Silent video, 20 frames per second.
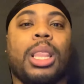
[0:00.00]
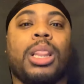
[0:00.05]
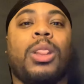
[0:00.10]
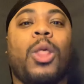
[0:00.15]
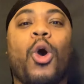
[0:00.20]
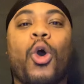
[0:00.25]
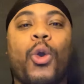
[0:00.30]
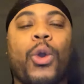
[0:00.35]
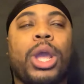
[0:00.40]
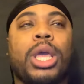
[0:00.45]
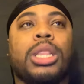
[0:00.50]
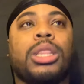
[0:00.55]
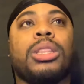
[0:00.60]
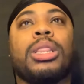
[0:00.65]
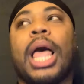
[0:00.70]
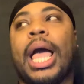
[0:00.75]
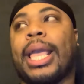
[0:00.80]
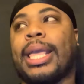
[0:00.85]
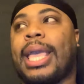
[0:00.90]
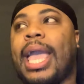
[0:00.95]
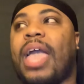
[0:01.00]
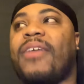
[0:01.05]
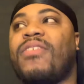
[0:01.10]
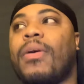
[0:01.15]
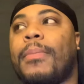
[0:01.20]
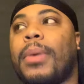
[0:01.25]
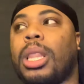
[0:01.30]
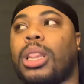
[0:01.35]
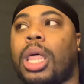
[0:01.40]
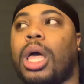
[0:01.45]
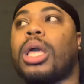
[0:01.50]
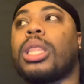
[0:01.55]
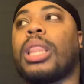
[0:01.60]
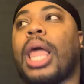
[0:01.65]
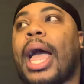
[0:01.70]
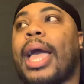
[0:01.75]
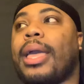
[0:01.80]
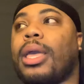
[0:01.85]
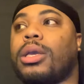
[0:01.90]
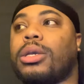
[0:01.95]
Lauren like gave him a look
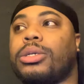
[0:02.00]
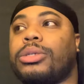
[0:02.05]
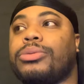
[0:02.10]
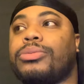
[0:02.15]
like